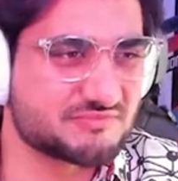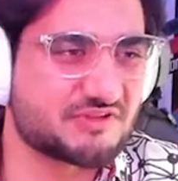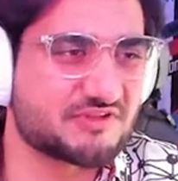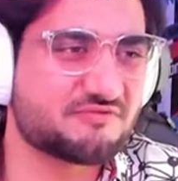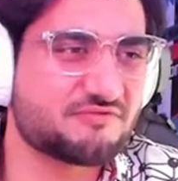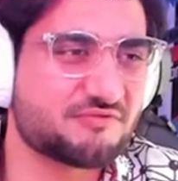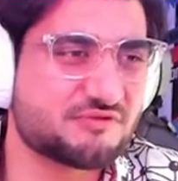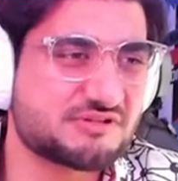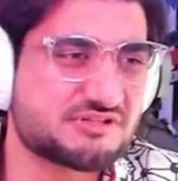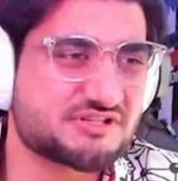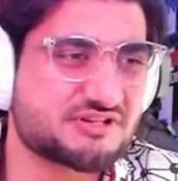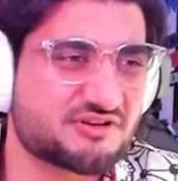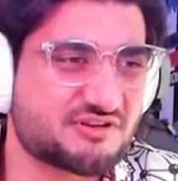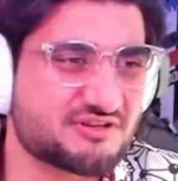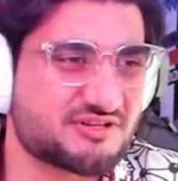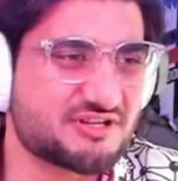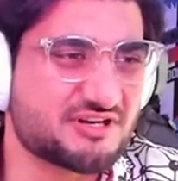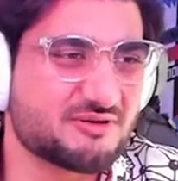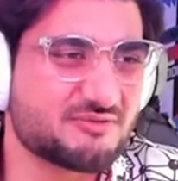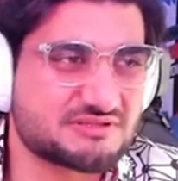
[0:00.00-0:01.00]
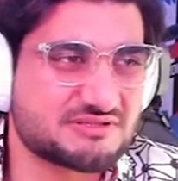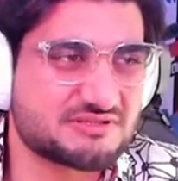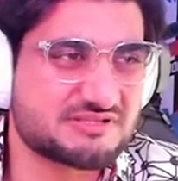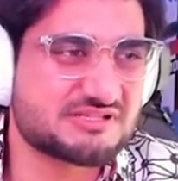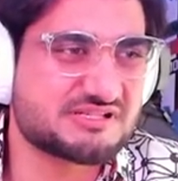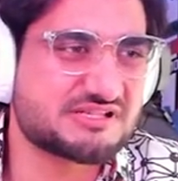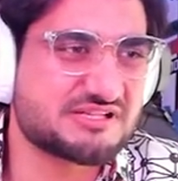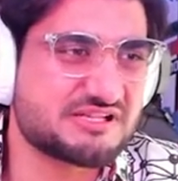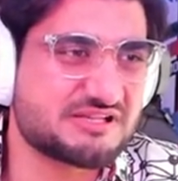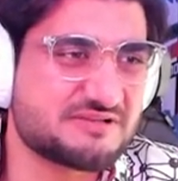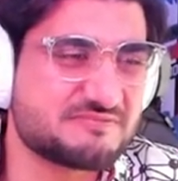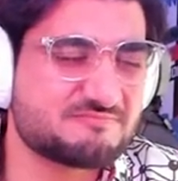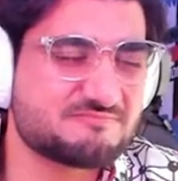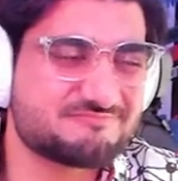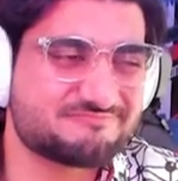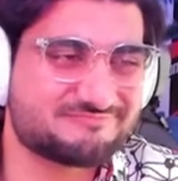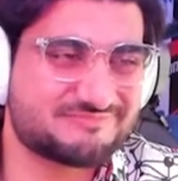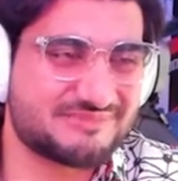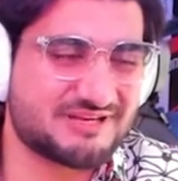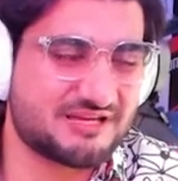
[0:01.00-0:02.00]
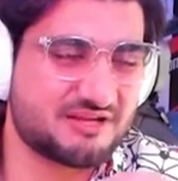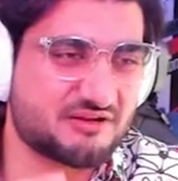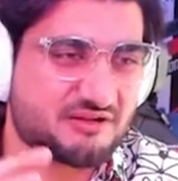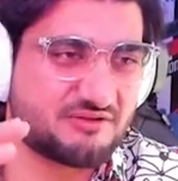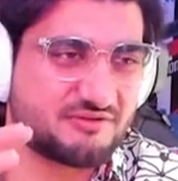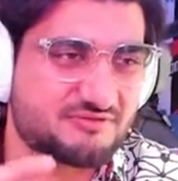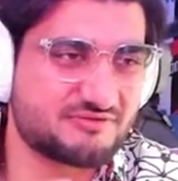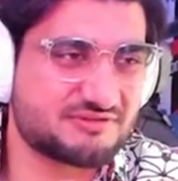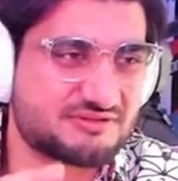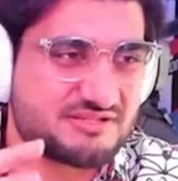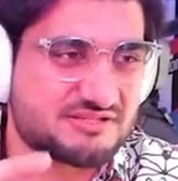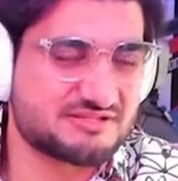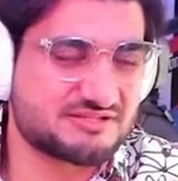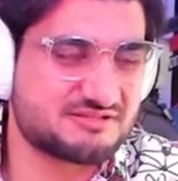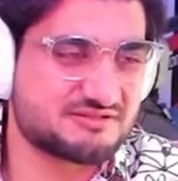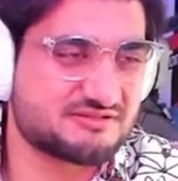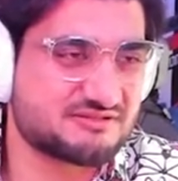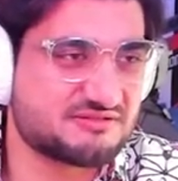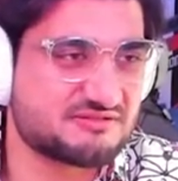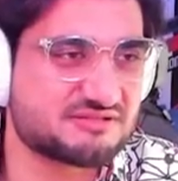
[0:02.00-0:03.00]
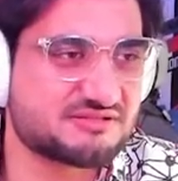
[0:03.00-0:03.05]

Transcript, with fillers: The voices are dubbed? Seem, I don't know, it doesn't